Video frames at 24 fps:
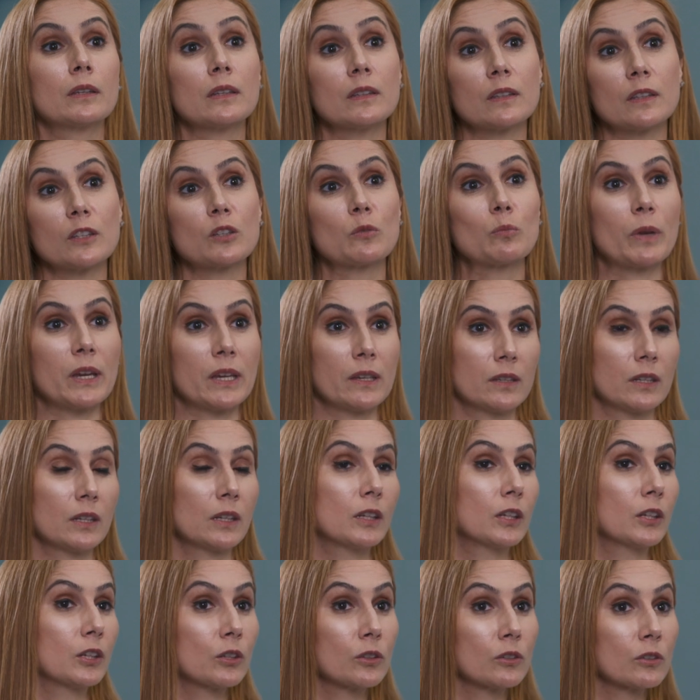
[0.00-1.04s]
This is
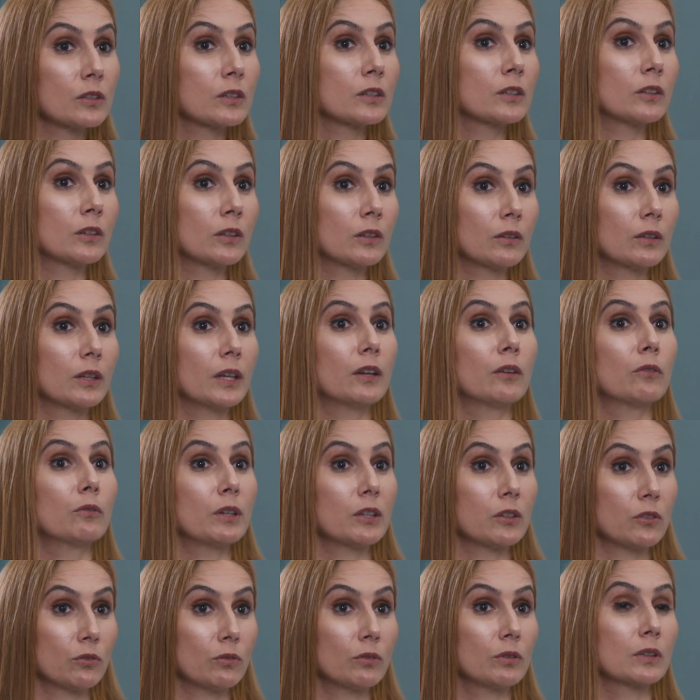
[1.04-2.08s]
basically considered a
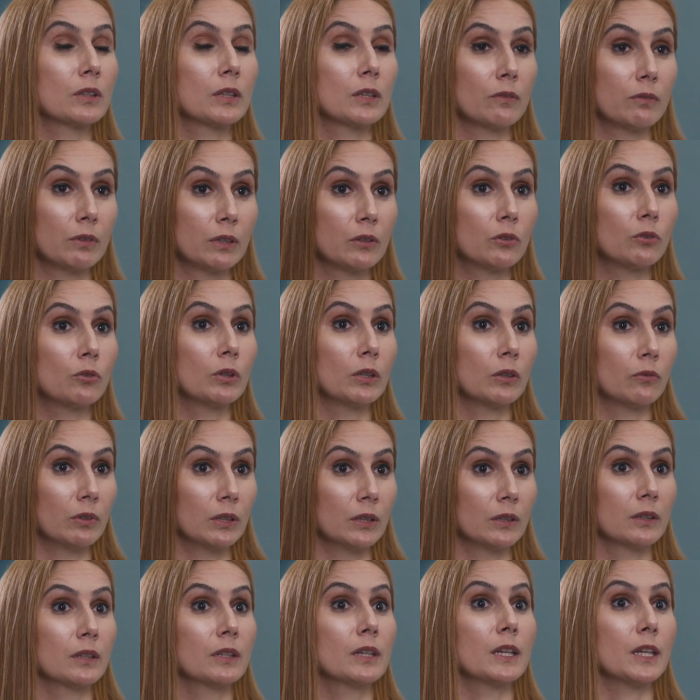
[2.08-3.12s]
restoratively
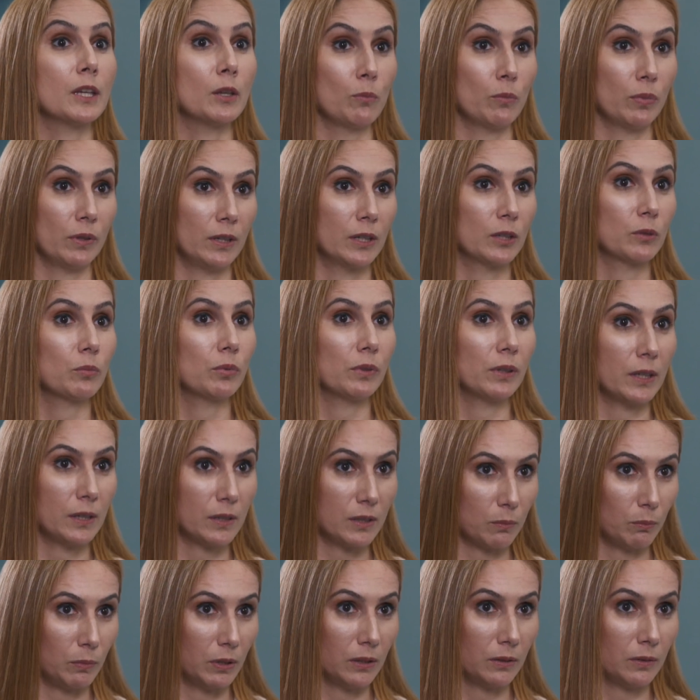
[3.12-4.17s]
driven implant
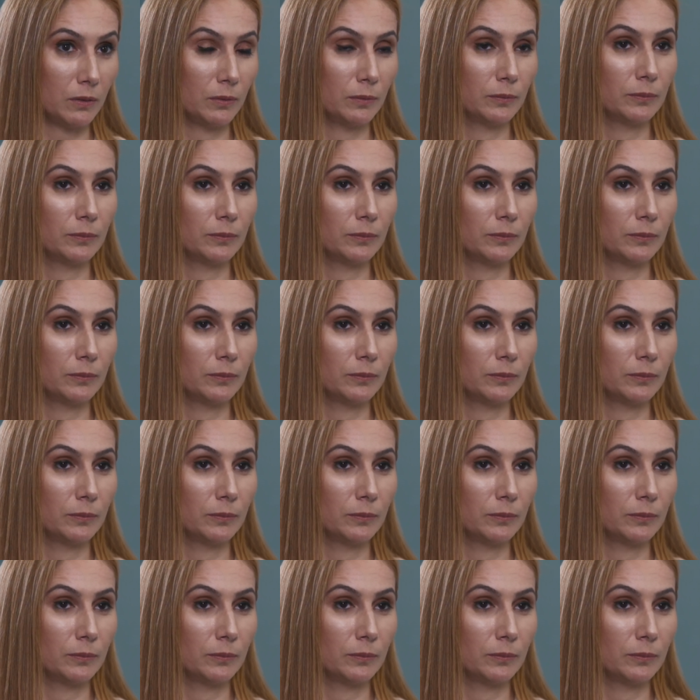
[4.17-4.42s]
placement.